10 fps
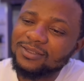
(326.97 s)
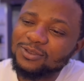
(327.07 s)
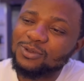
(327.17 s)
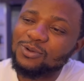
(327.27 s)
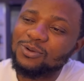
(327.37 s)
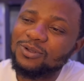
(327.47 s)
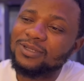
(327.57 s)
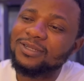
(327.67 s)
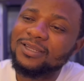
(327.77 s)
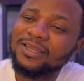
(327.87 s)
So,
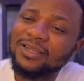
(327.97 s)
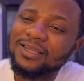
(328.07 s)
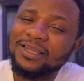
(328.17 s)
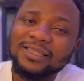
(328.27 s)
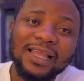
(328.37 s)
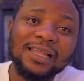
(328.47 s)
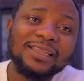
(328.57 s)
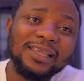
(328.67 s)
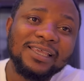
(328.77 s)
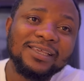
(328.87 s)

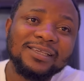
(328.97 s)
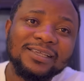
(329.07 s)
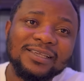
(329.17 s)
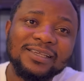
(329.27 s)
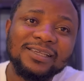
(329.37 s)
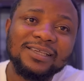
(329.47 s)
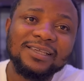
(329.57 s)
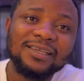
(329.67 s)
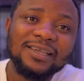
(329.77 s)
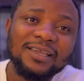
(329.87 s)
that day,
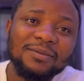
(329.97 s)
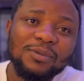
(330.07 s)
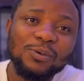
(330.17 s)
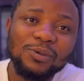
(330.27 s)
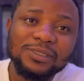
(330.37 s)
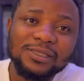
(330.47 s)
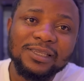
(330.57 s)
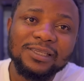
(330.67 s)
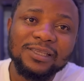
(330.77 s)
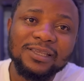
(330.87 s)
me
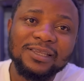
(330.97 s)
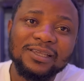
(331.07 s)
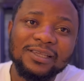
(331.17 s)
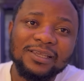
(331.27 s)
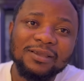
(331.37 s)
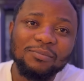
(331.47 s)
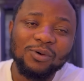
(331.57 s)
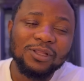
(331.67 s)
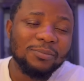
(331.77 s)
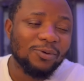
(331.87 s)
Whiskey,
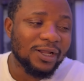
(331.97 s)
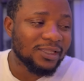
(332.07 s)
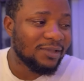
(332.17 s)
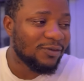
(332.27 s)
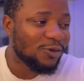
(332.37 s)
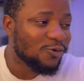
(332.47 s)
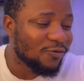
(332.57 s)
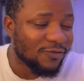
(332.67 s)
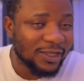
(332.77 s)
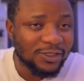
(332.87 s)
Burna Boy and Davido
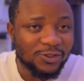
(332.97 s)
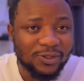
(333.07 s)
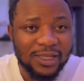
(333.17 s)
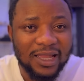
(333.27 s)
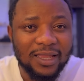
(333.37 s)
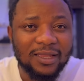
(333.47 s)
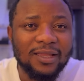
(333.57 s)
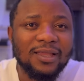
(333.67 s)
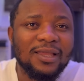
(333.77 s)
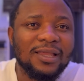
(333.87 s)
go fight each other.
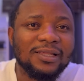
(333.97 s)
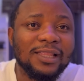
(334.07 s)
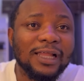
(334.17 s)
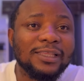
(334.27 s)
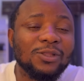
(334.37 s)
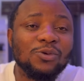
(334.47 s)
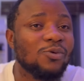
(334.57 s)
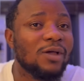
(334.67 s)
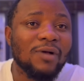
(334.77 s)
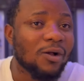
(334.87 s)
That day no
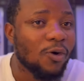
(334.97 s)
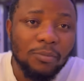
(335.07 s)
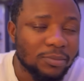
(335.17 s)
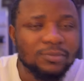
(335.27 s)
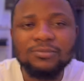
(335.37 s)
go ever come.